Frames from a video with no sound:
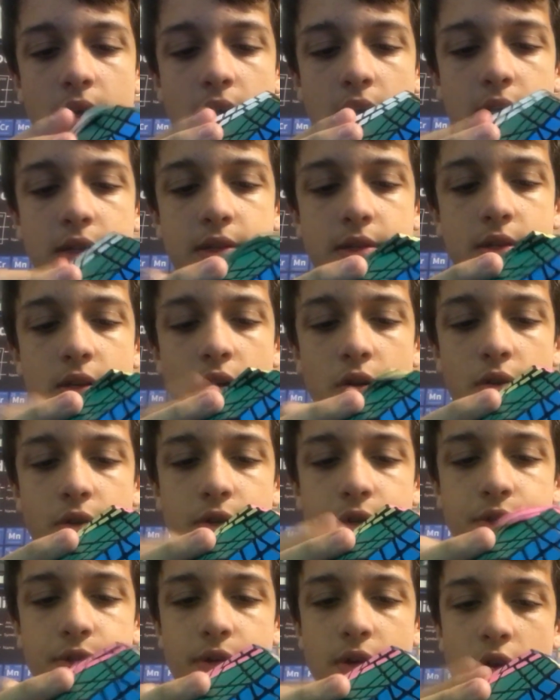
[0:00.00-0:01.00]
It
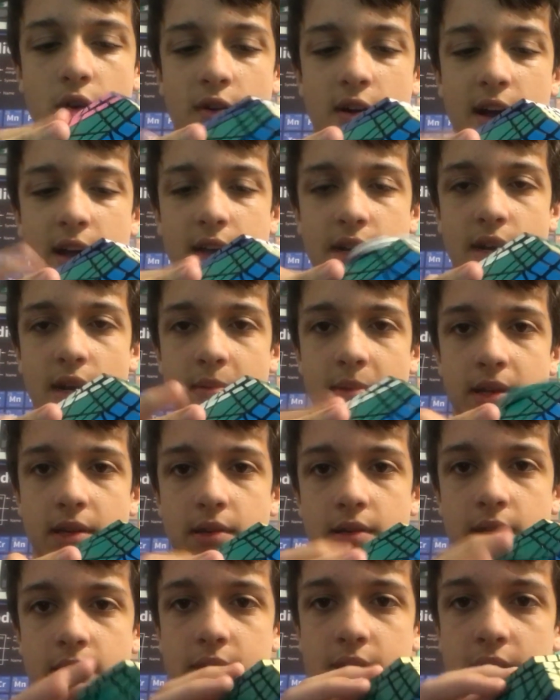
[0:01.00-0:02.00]
turns alright. I
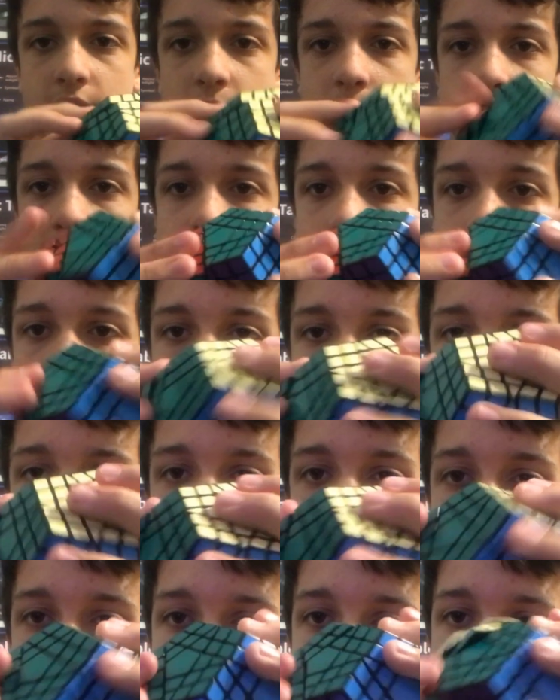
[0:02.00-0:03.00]
mean, it's not the best
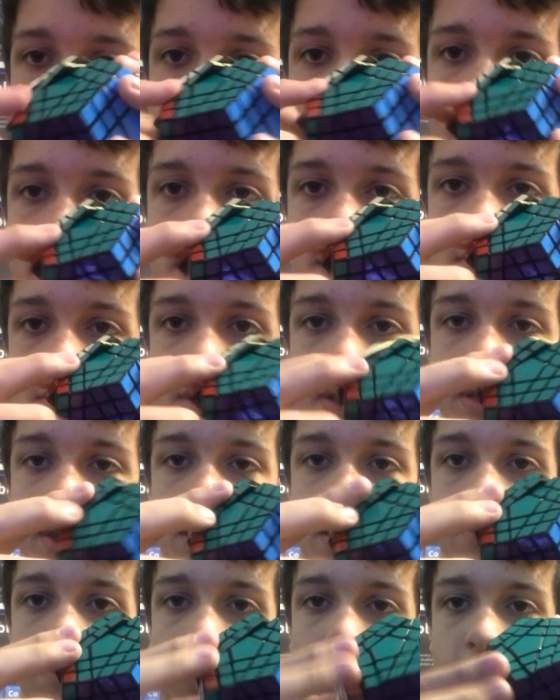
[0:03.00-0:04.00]
turning, but you don't really
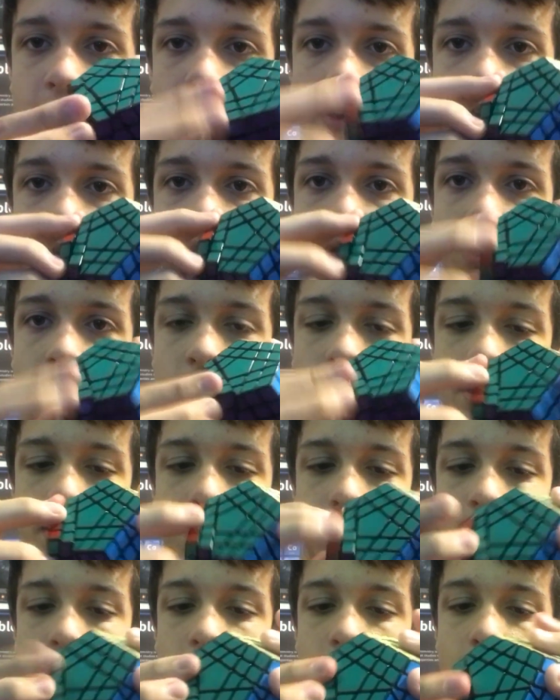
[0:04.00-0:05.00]
need really fast turning
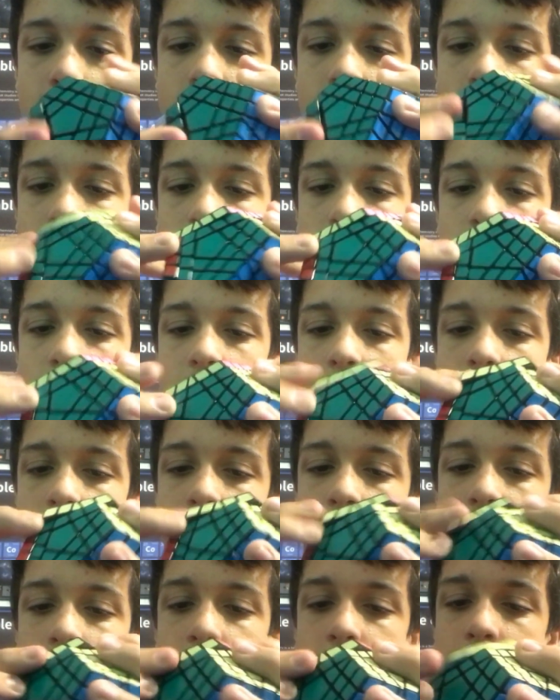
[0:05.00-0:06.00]

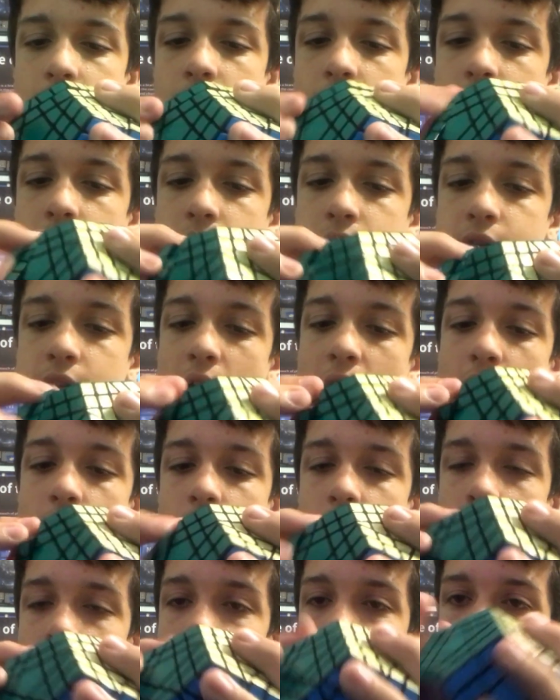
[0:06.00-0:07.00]
on this. The
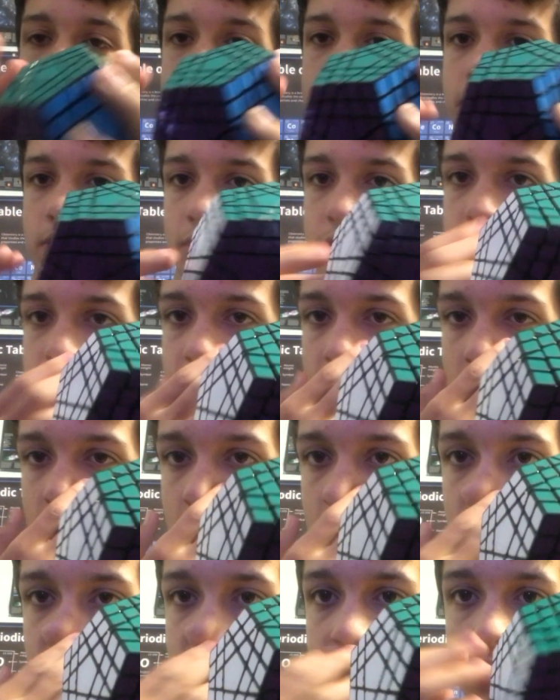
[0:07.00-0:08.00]
outer layers are really
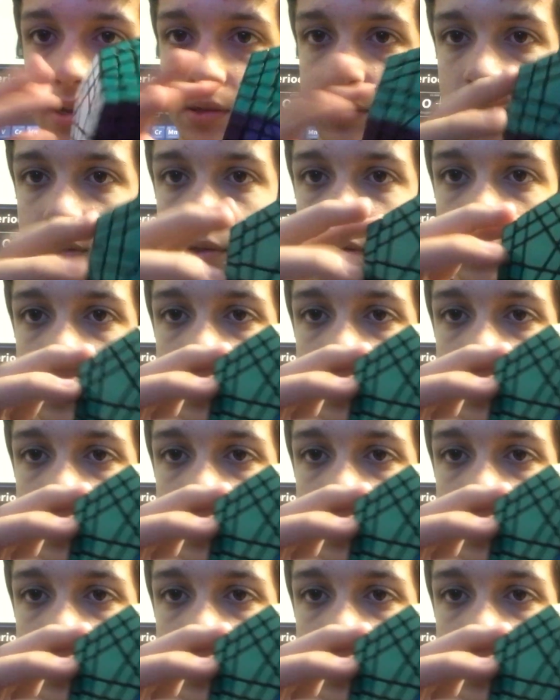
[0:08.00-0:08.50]
small, as you can